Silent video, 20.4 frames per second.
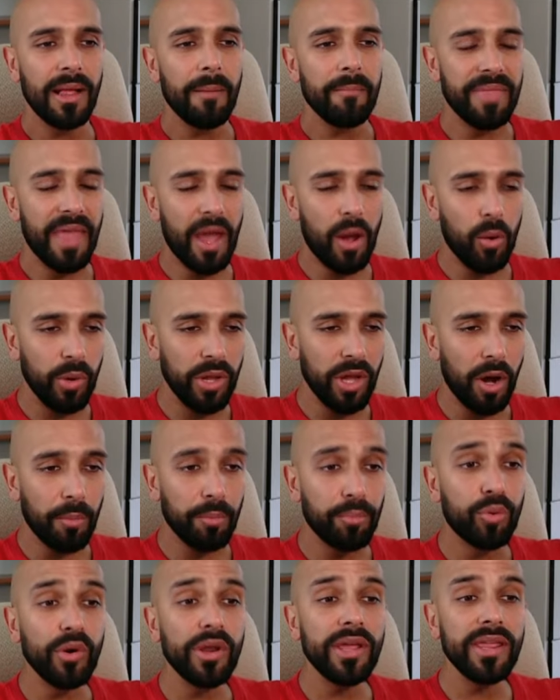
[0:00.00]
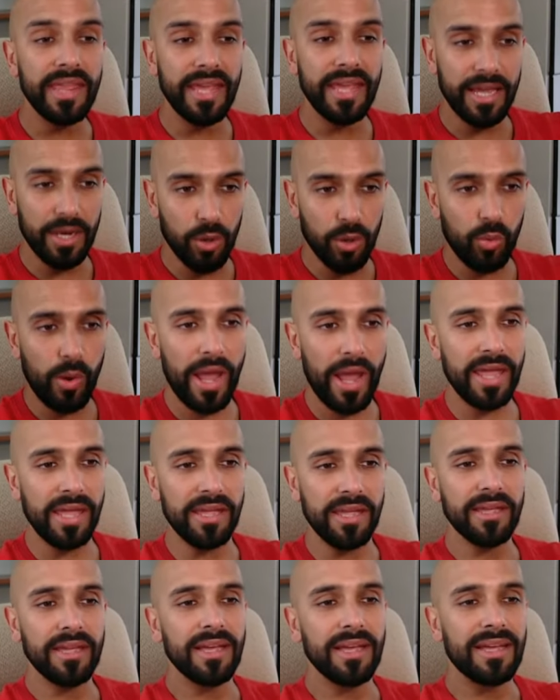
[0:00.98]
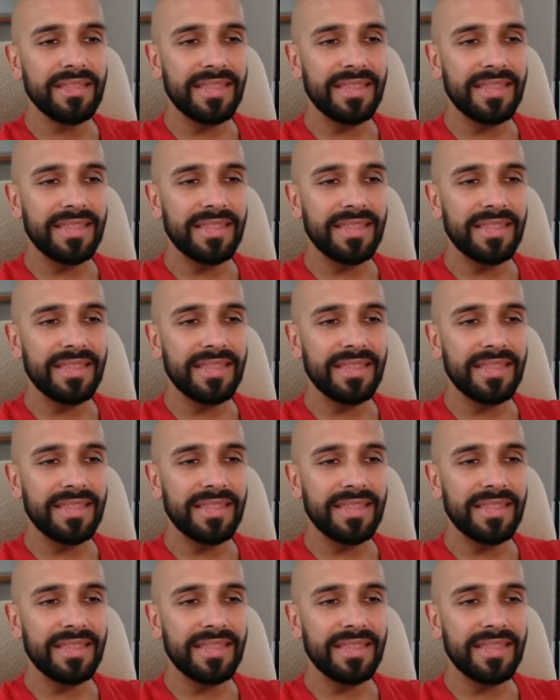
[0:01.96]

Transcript: that we are breathing in a way